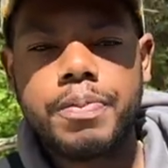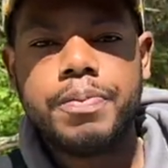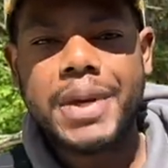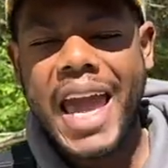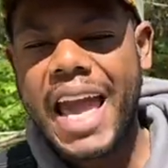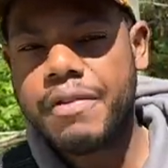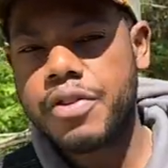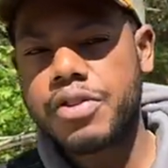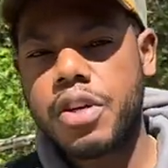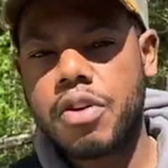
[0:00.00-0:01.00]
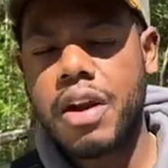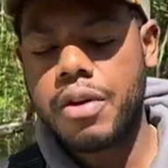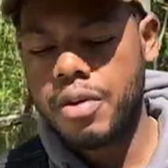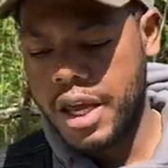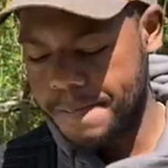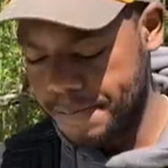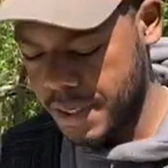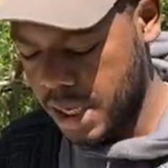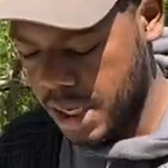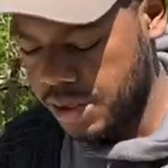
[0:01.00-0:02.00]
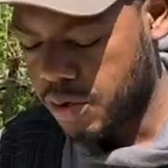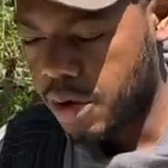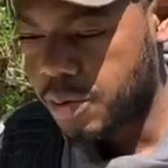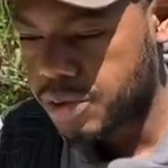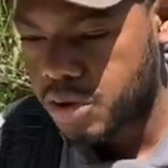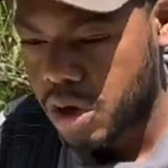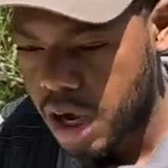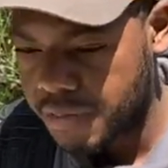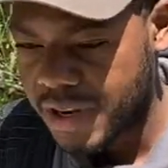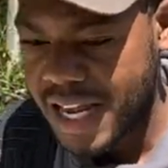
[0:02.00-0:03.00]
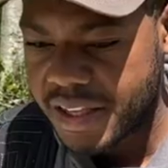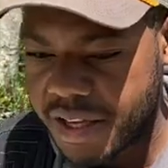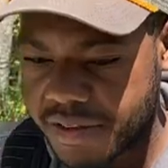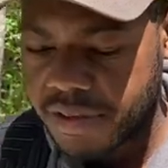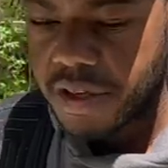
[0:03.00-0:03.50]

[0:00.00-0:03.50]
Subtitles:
behaviors the correct way. So it will start off like this.